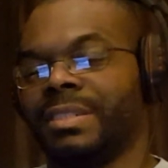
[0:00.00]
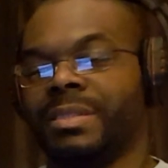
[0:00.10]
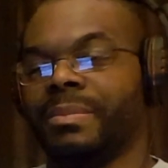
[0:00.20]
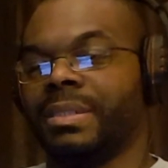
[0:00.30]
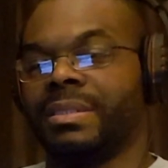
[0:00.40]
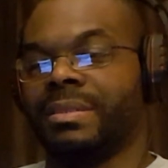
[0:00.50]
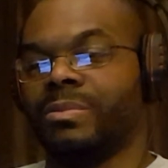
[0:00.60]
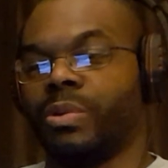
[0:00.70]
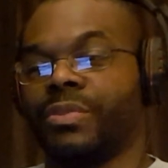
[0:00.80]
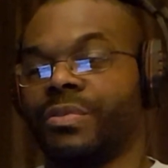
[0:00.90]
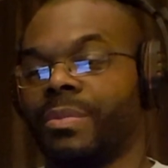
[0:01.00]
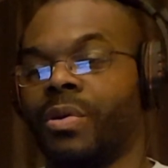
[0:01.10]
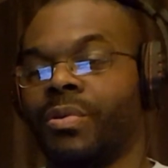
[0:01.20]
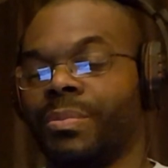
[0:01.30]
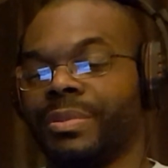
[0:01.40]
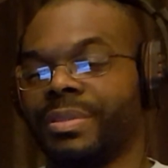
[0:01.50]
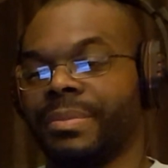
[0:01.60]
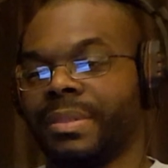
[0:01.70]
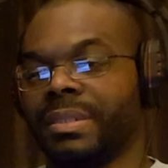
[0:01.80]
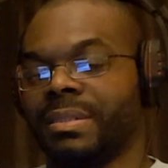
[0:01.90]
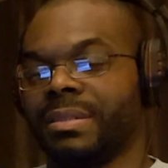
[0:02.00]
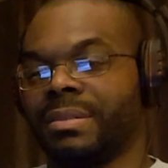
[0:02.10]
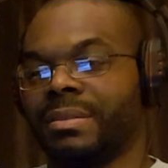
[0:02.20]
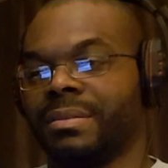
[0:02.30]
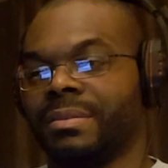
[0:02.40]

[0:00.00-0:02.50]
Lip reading: She must work from home or something like that.